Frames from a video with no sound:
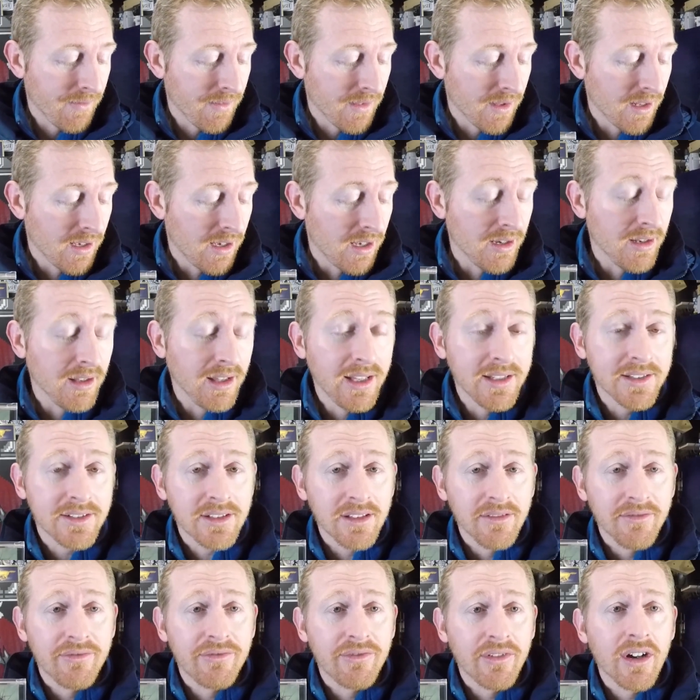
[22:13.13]
on the list
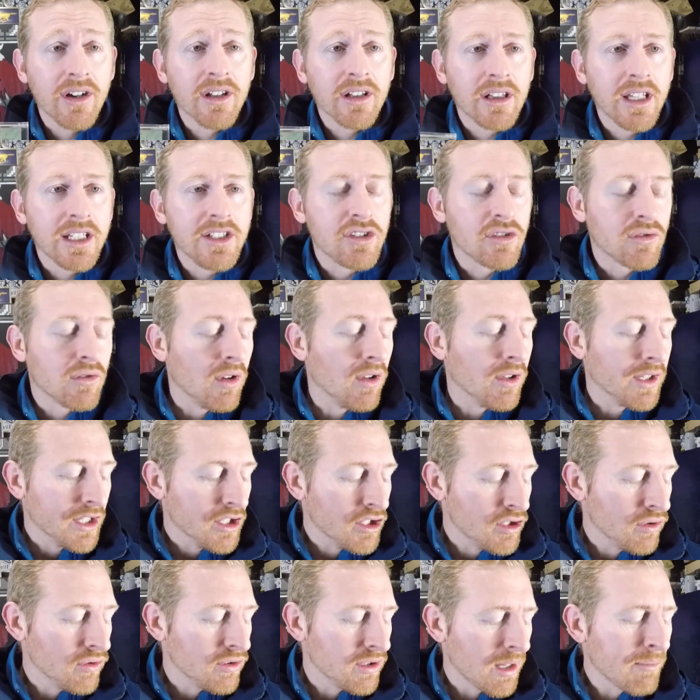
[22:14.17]
of vertically scrolling
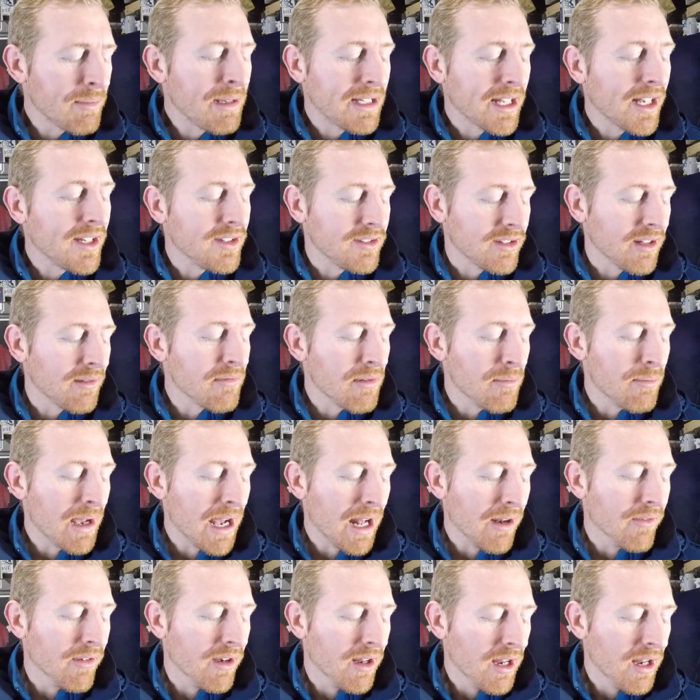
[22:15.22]
shooters. Let me tell you something about it.